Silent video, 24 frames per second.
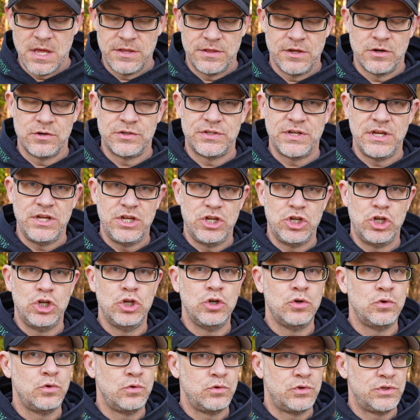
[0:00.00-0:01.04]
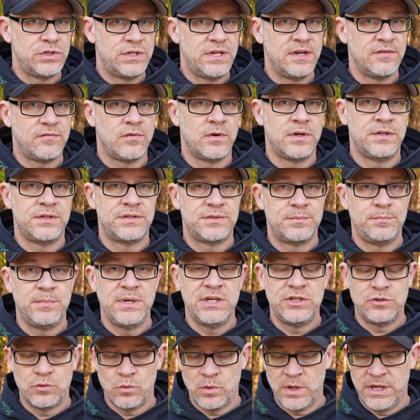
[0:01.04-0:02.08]
there's a huge difference
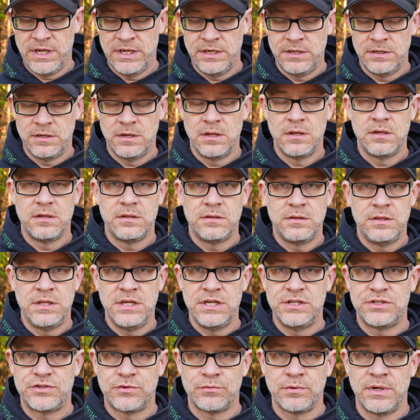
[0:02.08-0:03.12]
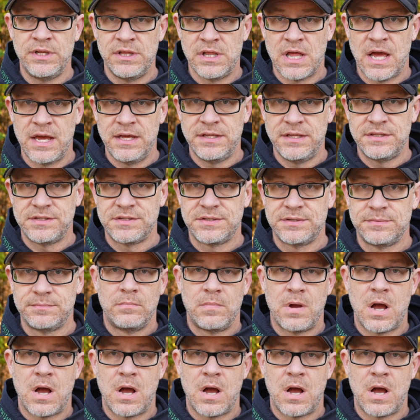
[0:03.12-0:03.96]
between these three lights.